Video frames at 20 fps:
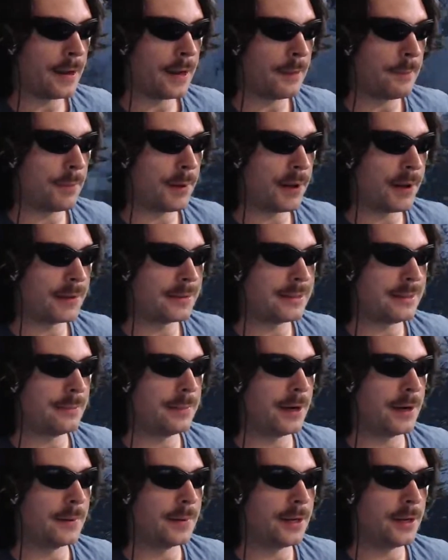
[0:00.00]
And Party
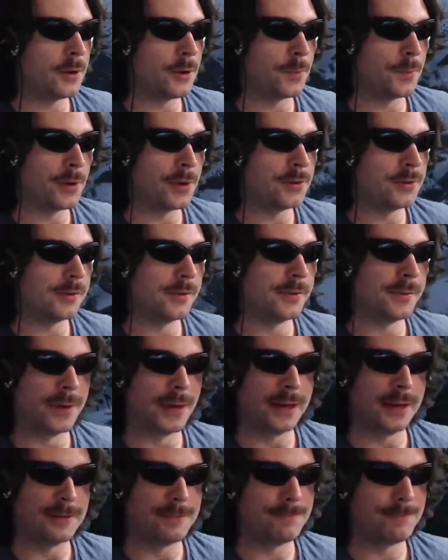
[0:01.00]
Bob, I hope you're doing
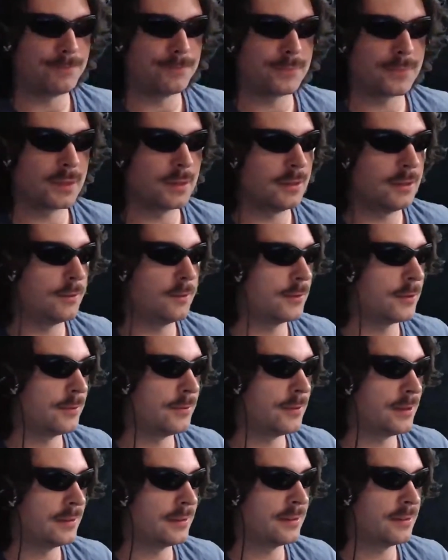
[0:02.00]
well. You've
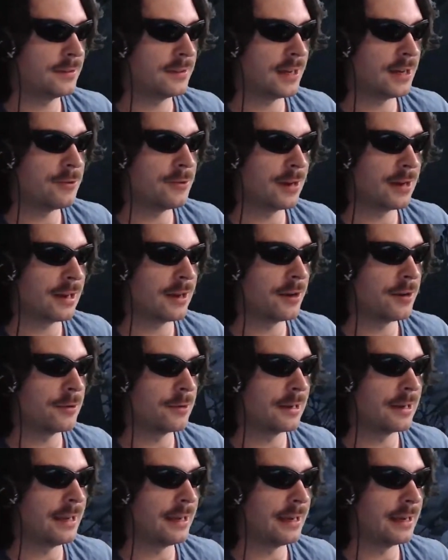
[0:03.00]
given us a SoundCloud
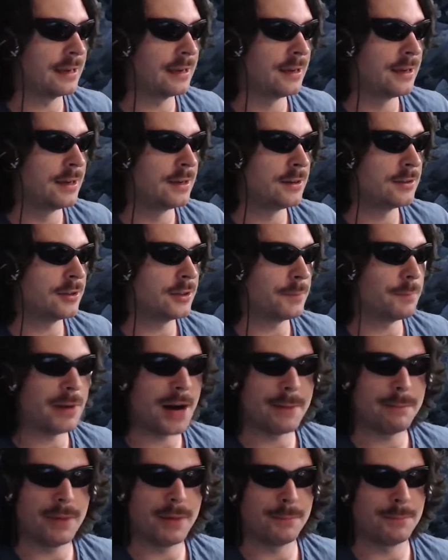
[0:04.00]
link to the
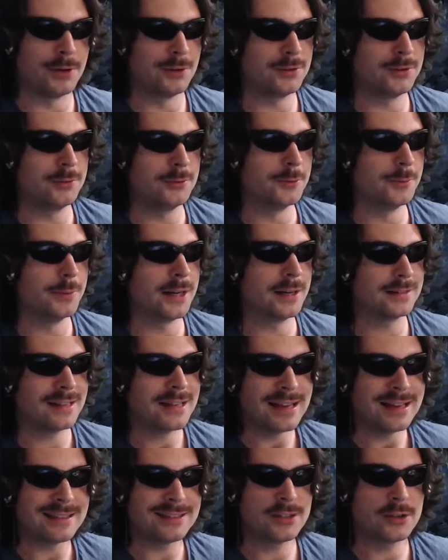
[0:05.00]
pop up your toolbox.
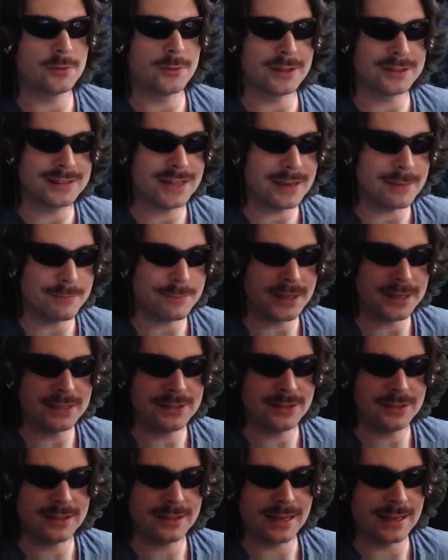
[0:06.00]
Do you know what? That might
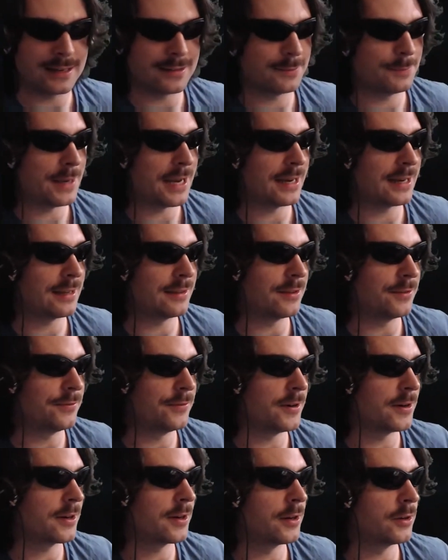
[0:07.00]
just get us back in the
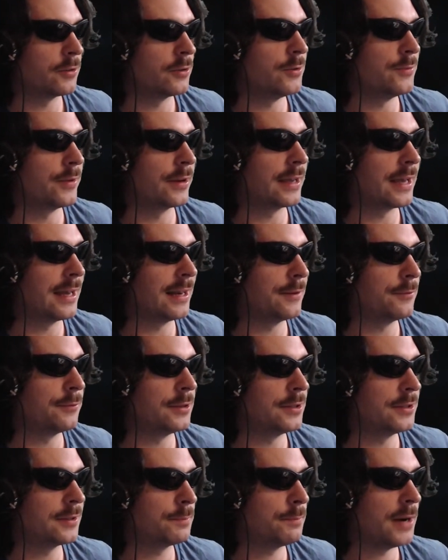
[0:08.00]
fucking groove again if we
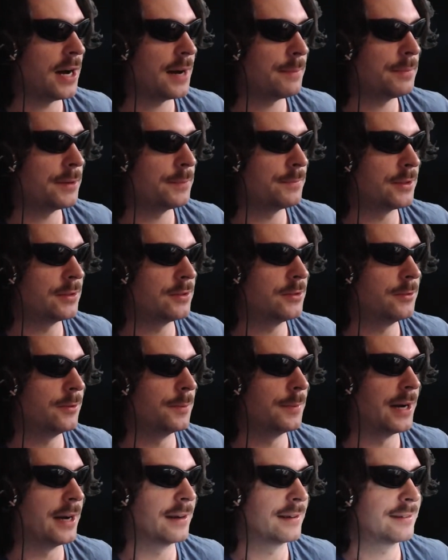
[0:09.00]
just pop up the
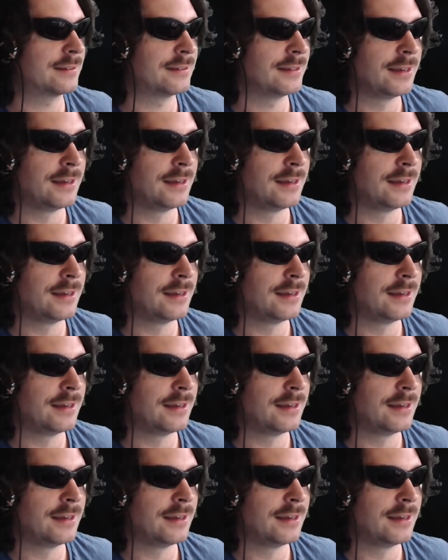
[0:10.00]
toolbox.